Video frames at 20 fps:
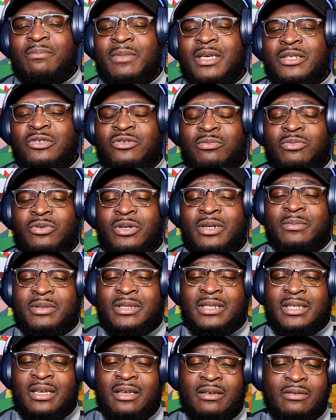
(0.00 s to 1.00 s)
miserable
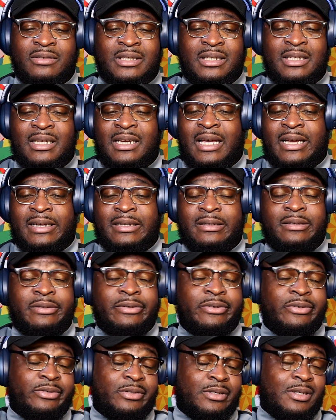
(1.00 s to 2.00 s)
themselves, and they're like,
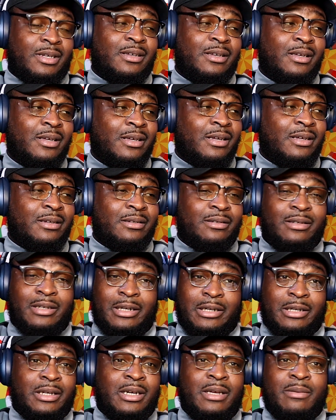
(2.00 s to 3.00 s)

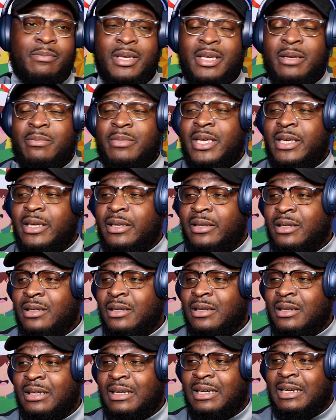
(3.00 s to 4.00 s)
couldn't be me.
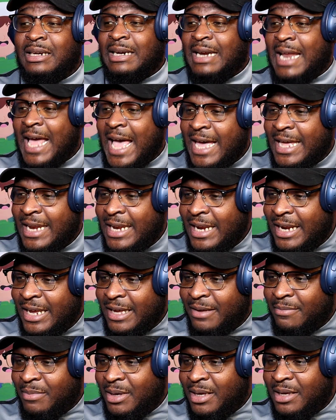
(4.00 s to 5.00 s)
Glad it
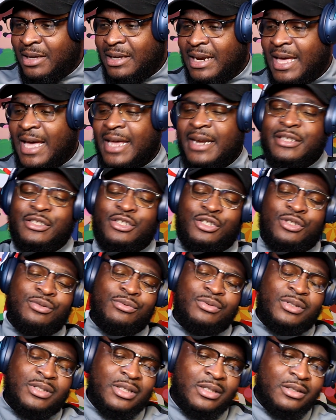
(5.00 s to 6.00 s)
ain't me. Glad it's
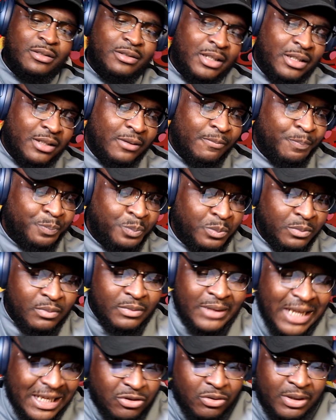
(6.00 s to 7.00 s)
you. So
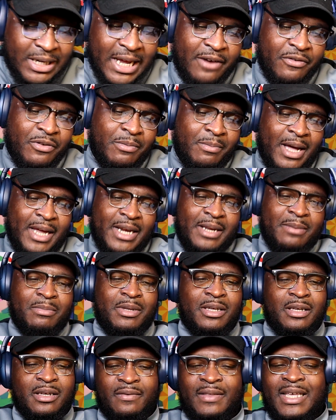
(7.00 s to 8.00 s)
that's what that reminded
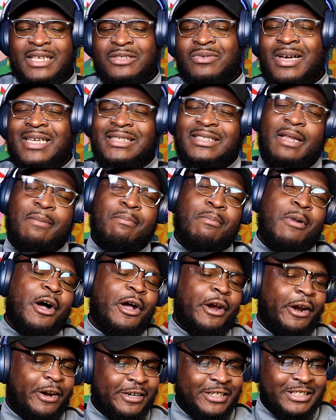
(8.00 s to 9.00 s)
me of. That's why I said
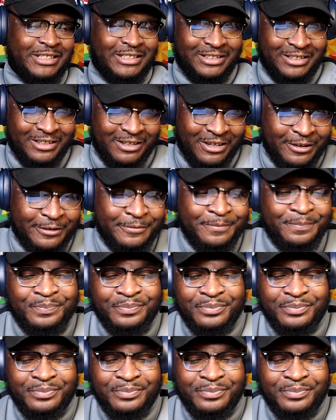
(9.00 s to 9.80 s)
bars, you know.